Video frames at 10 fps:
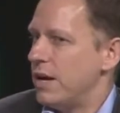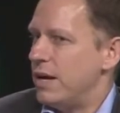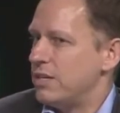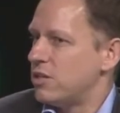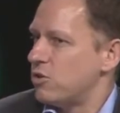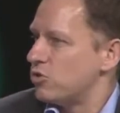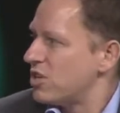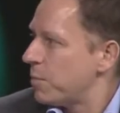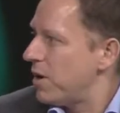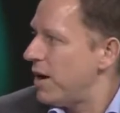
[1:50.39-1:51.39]
is that there's
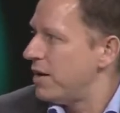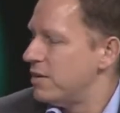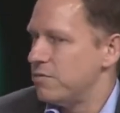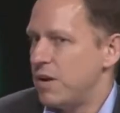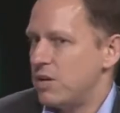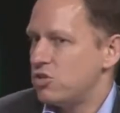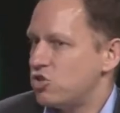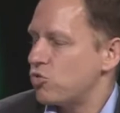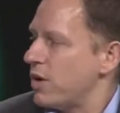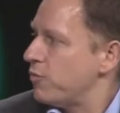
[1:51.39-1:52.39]
some kind of
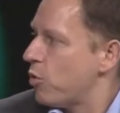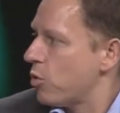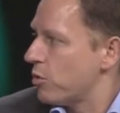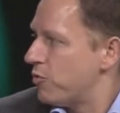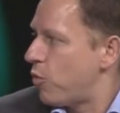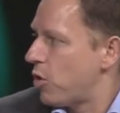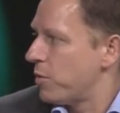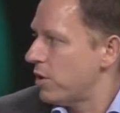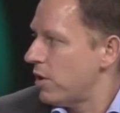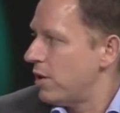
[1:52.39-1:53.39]
straightforward
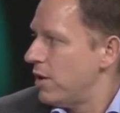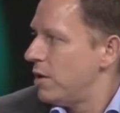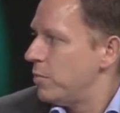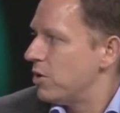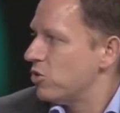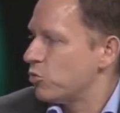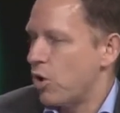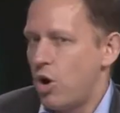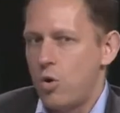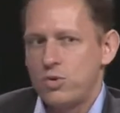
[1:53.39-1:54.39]
formula because we're
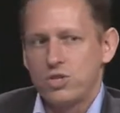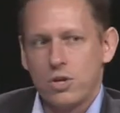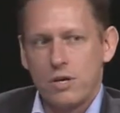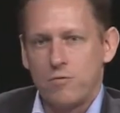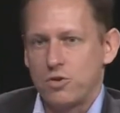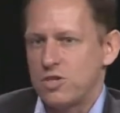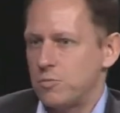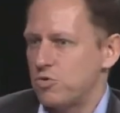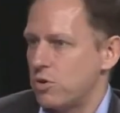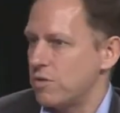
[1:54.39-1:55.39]
always looking for some
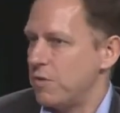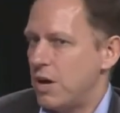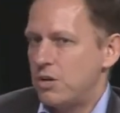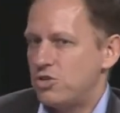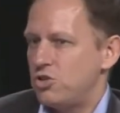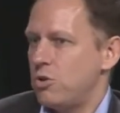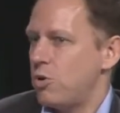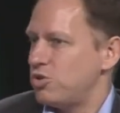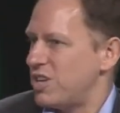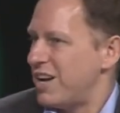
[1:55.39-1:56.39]
sort of
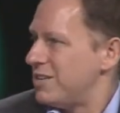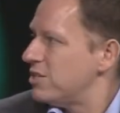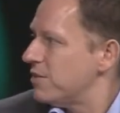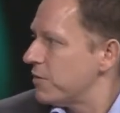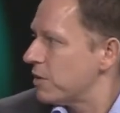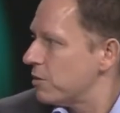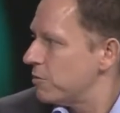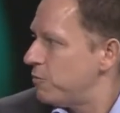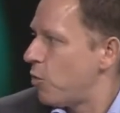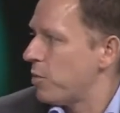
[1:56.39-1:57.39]
pseudo-scientific
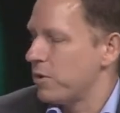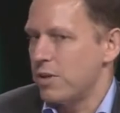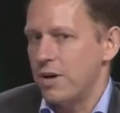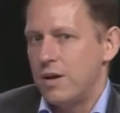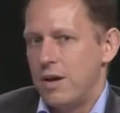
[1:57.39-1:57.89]
formula.